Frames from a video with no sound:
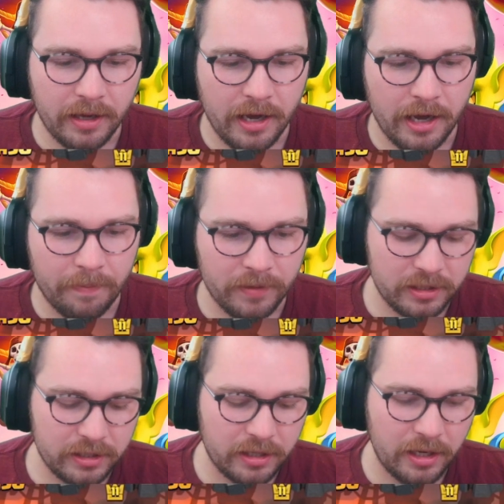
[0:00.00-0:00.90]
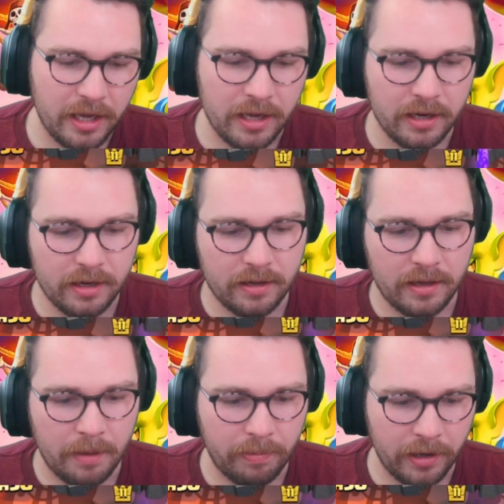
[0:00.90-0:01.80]
up. This is gonna get
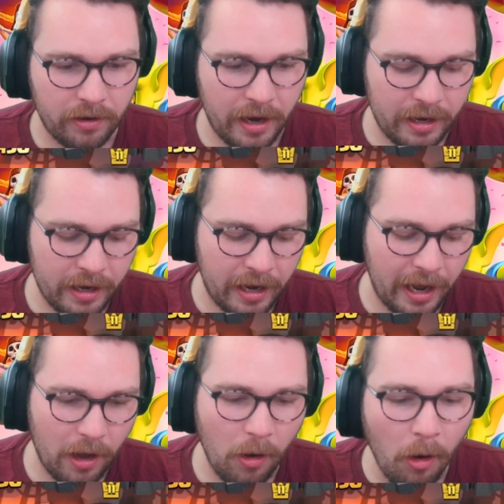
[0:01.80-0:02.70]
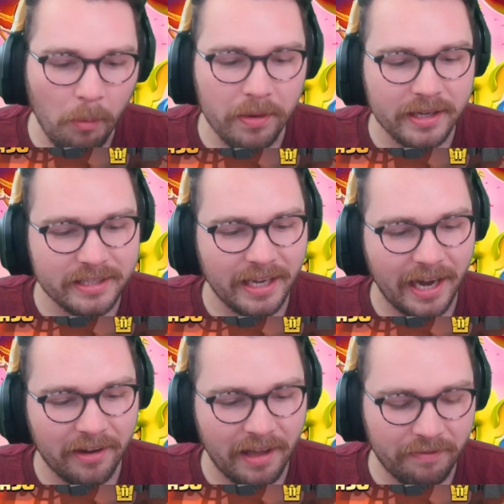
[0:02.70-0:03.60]
obliterated, and I hope we can take
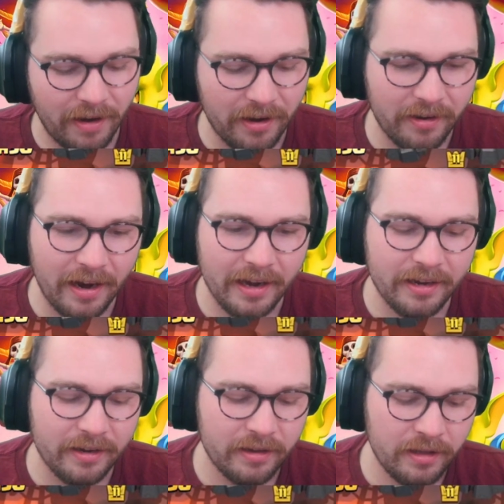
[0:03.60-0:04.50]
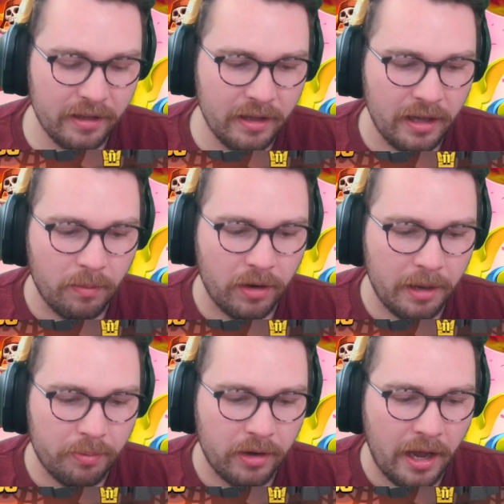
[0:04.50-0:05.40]
care of that Firecracker. We're
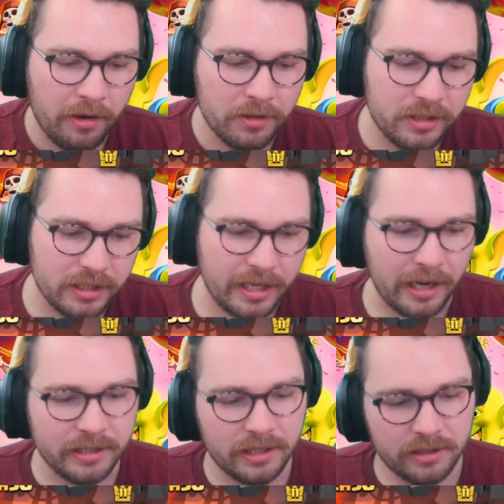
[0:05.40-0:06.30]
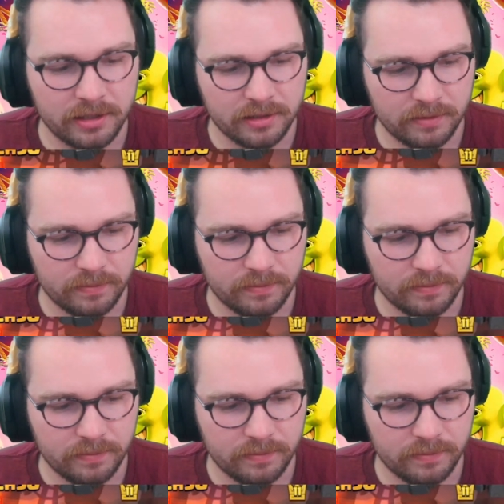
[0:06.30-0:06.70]
gonna pre-arrows the skeletons.